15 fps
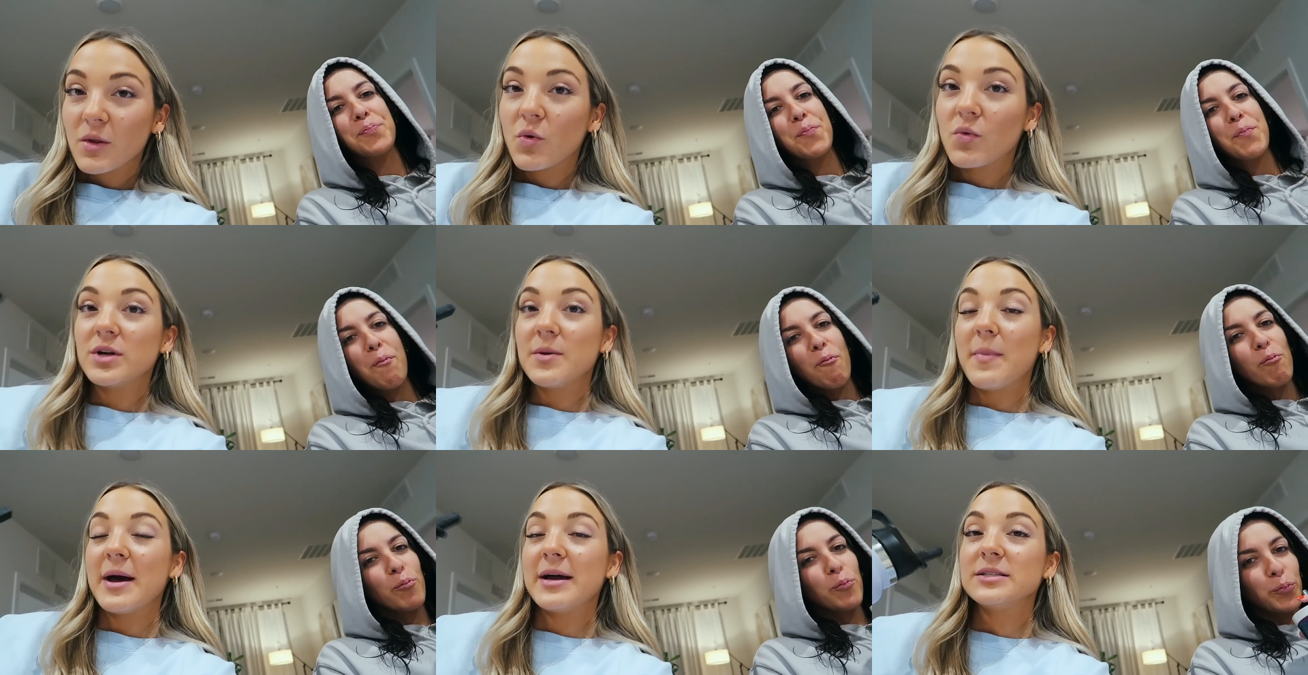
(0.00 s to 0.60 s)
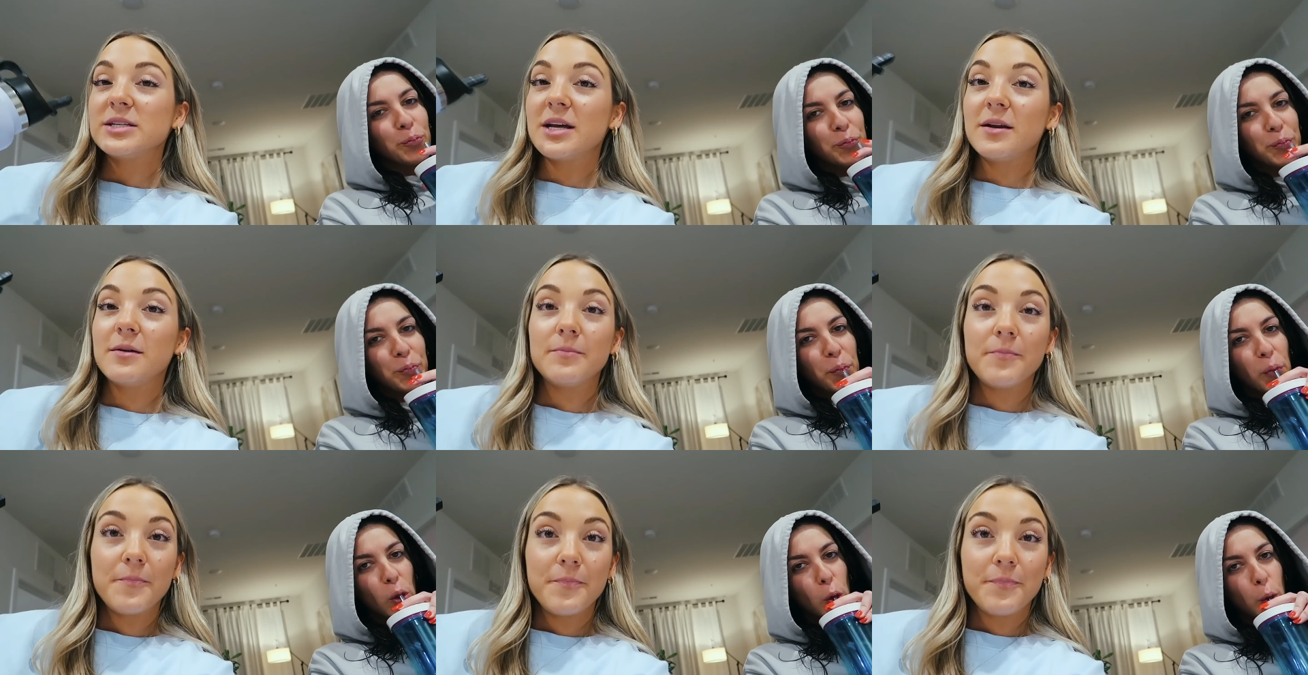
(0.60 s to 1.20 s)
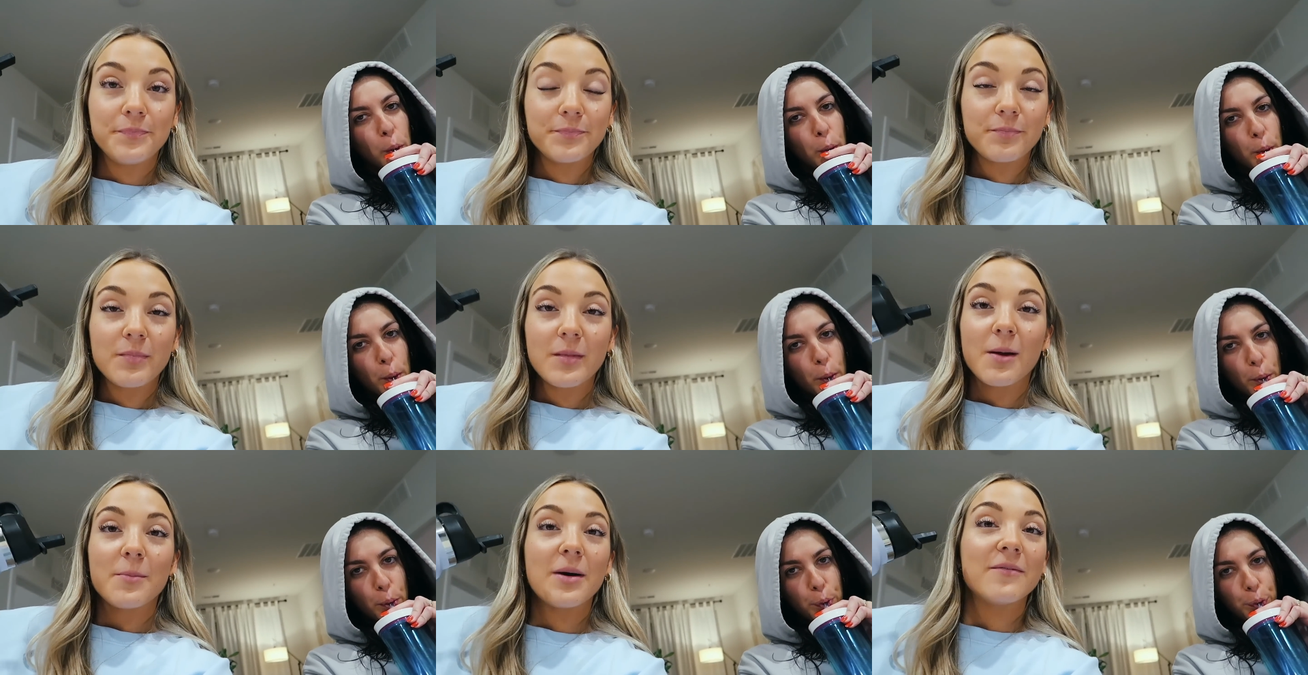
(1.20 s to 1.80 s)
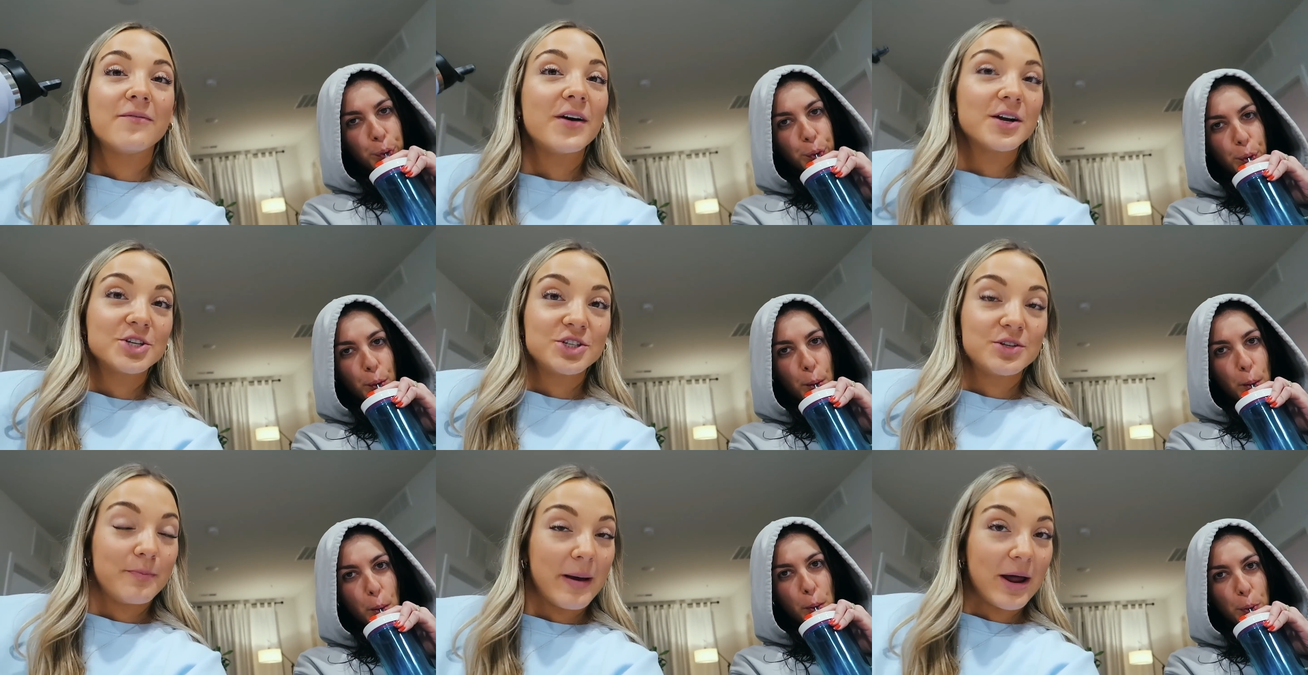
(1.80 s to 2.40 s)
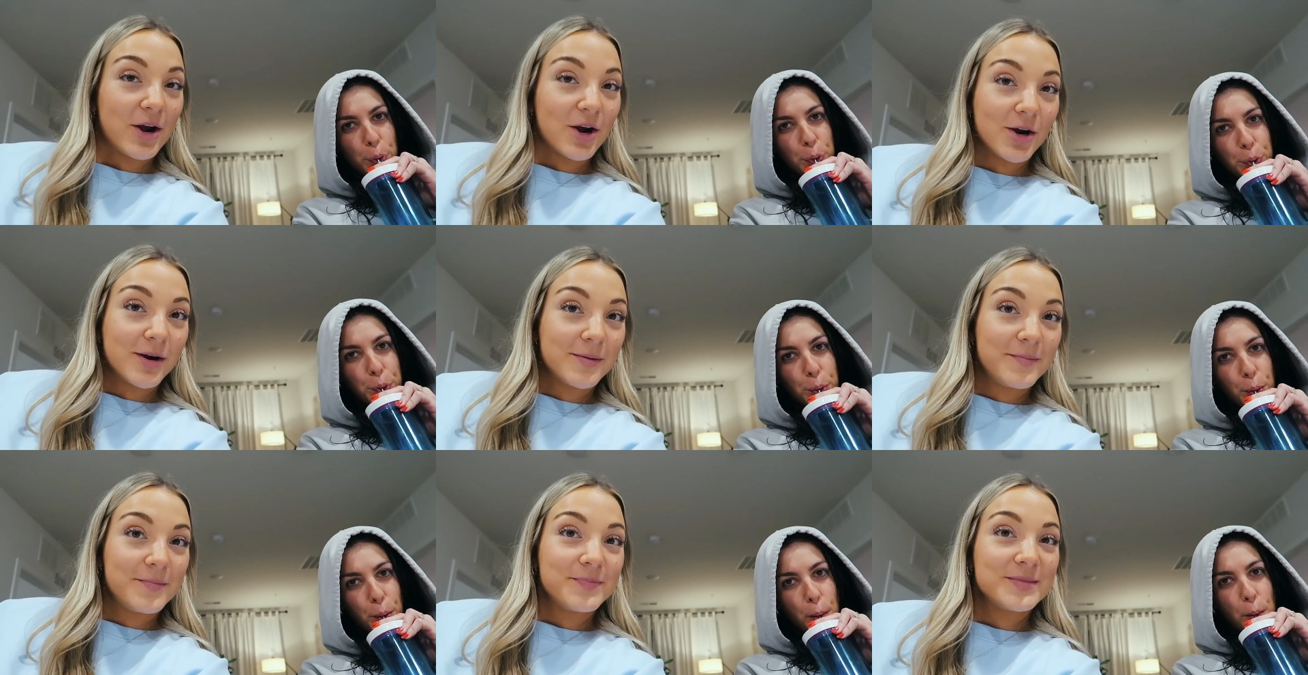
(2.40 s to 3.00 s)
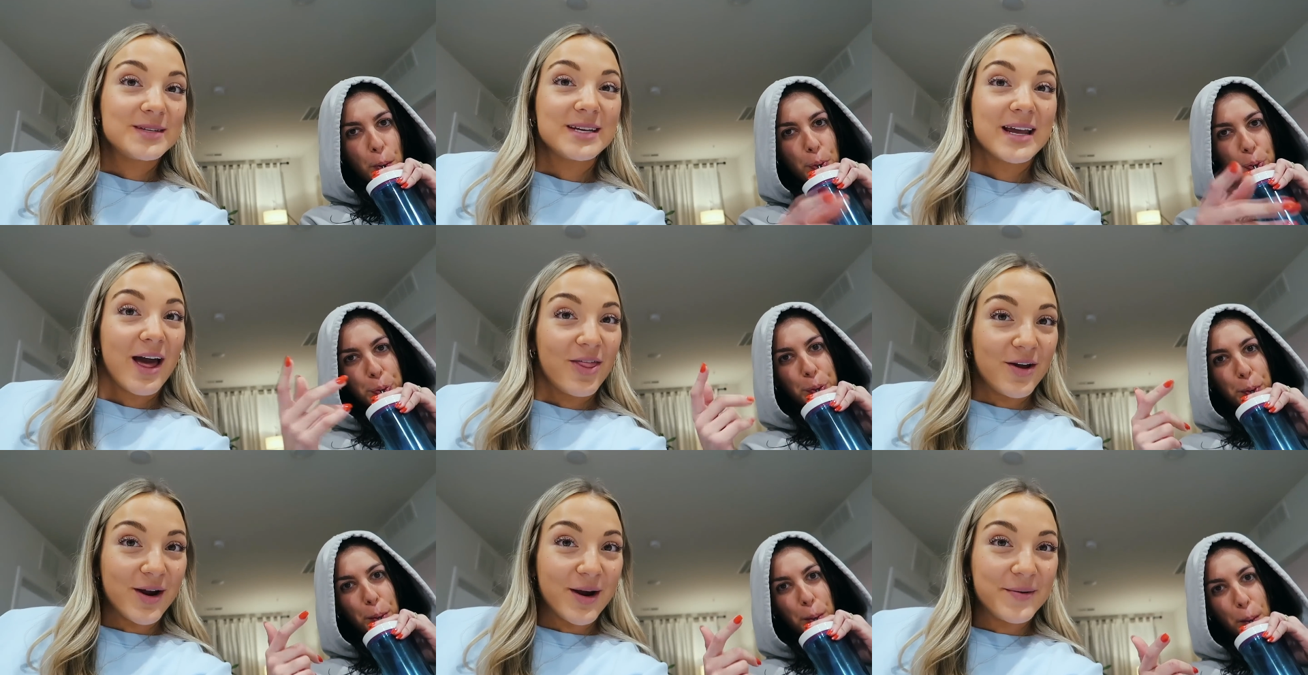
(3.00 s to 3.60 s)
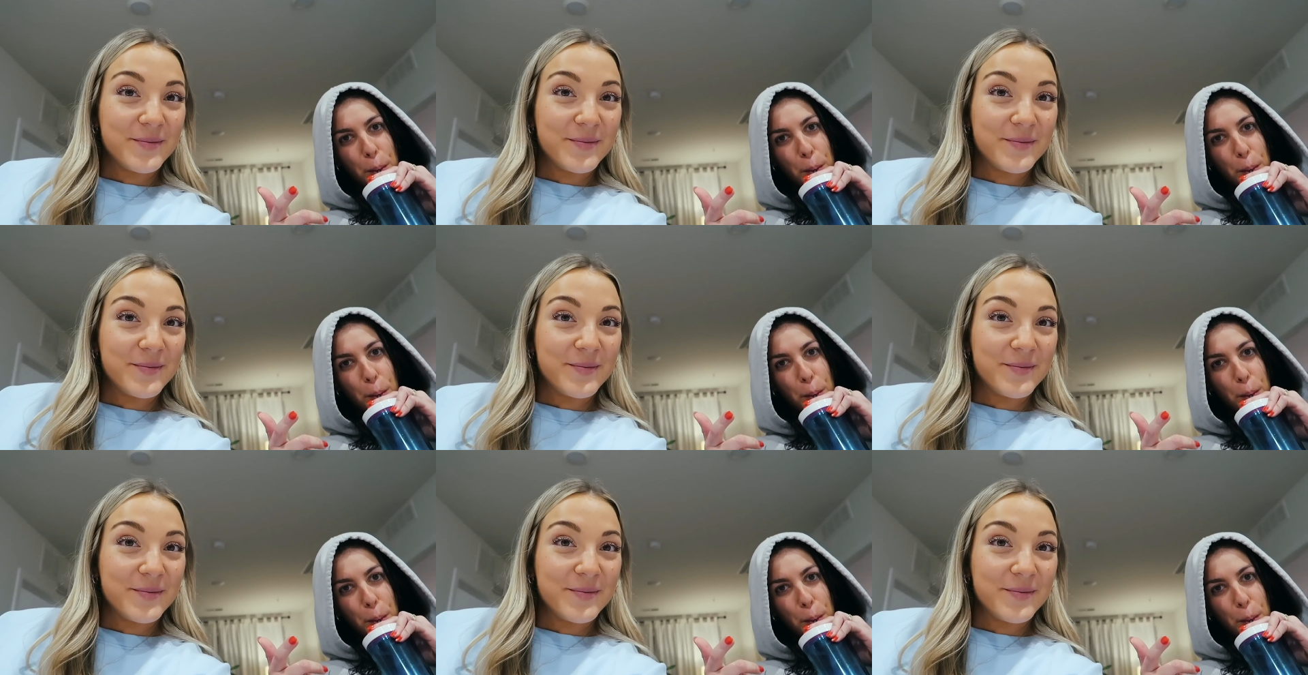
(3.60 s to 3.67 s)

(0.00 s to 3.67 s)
Speaker 1: We're independent, but function better together.